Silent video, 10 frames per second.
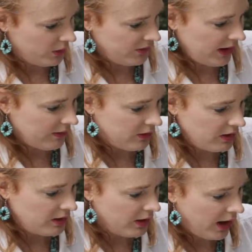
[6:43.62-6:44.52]
Once I have it
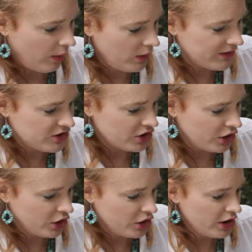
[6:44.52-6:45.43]
in there, I want to
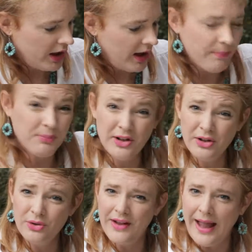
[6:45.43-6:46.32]
turn up the
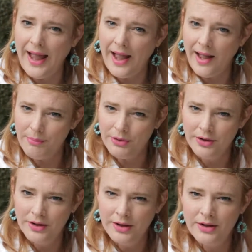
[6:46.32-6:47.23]
little tab
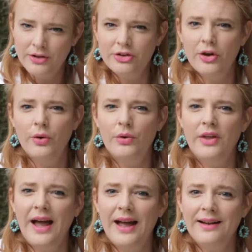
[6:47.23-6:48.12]
so
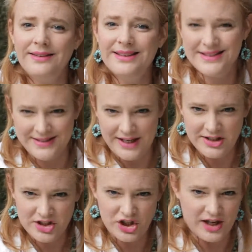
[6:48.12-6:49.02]
that it
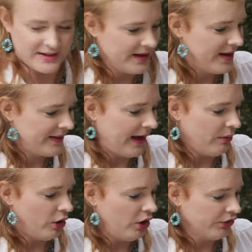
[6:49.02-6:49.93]
stays shut.
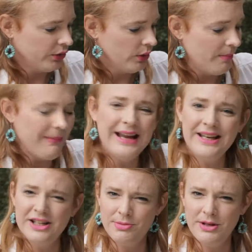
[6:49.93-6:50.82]
That will also
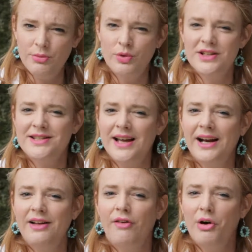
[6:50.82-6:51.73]
remind me which
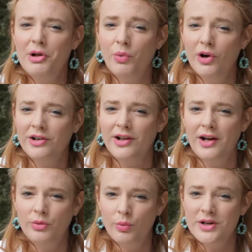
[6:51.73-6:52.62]
side I've already worked
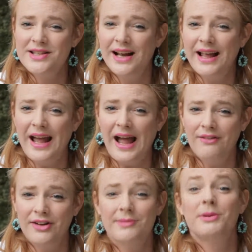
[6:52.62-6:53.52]
on and which side I
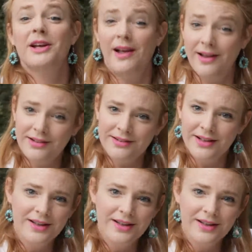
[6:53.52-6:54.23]
haven't, because